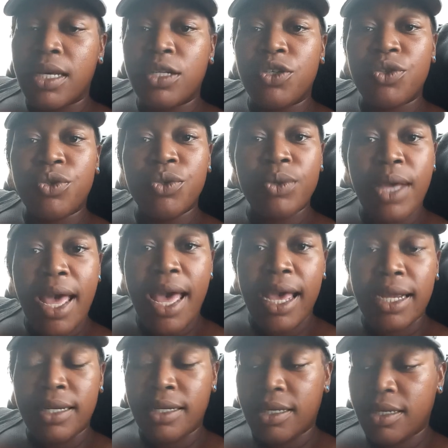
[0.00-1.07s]
a true
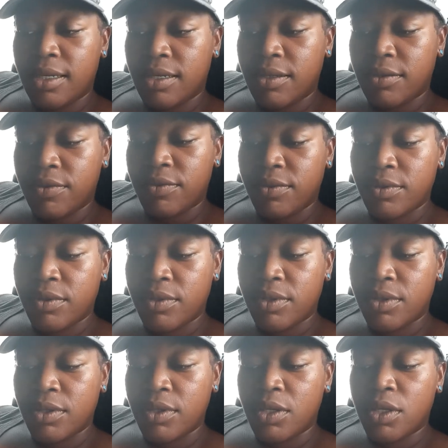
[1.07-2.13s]
act of
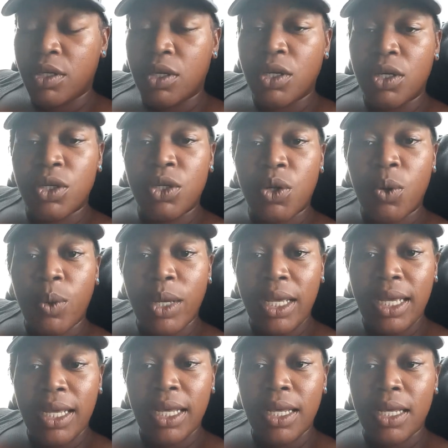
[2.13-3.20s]

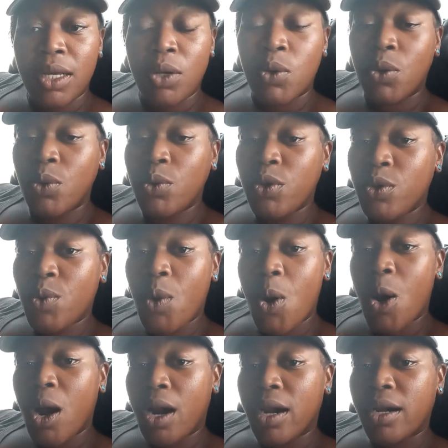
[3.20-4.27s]
knowing who you
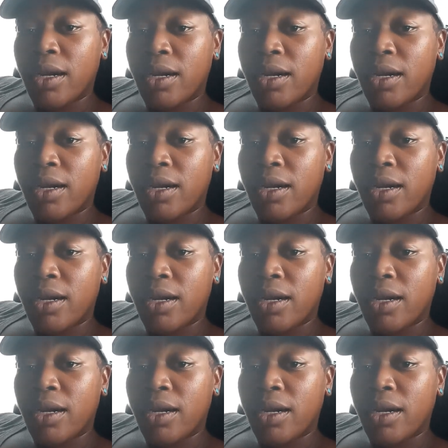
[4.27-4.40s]
are,